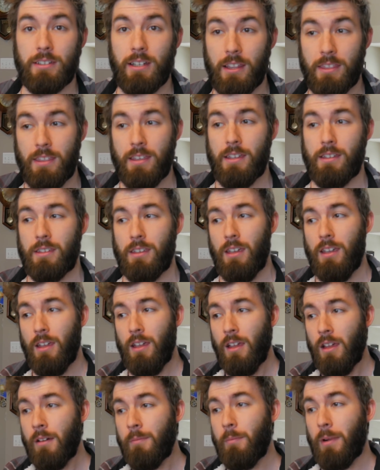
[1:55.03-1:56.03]
I think
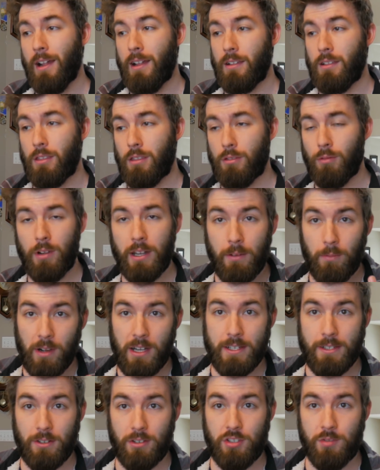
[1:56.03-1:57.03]
my three
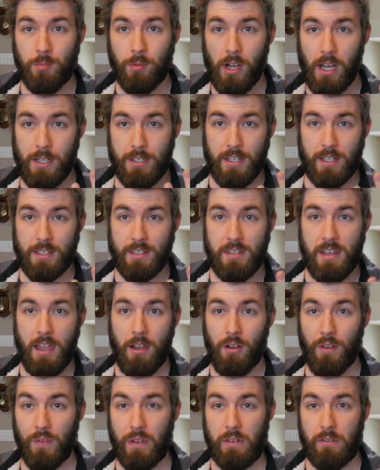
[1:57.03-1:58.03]
research projects now
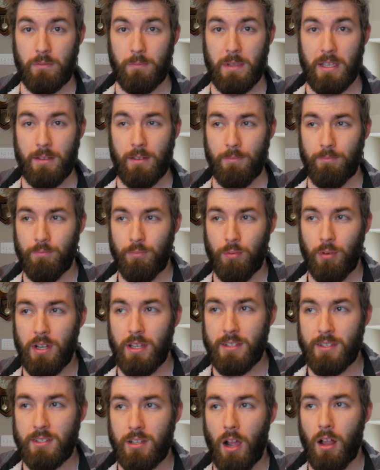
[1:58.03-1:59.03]
have given me pretty
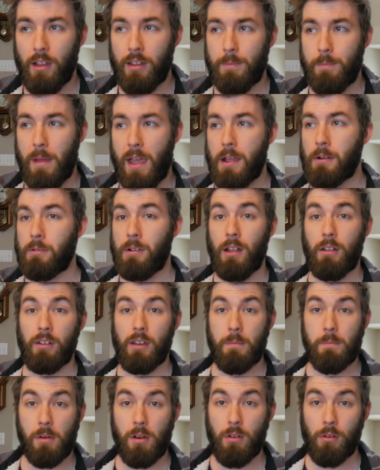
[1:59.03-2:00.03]
solid background
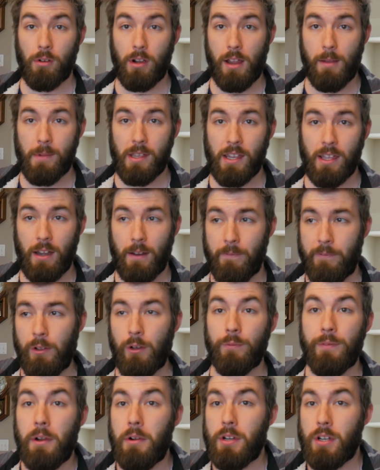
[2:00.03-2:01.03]
in programming, and I feel
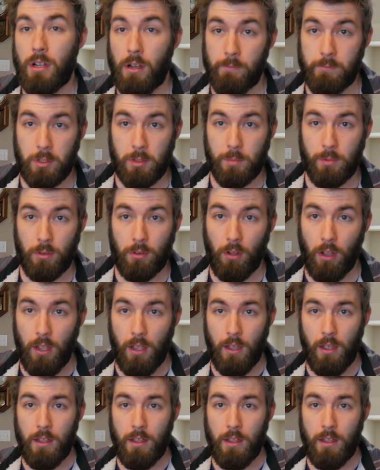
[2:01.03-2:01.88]
very comfortable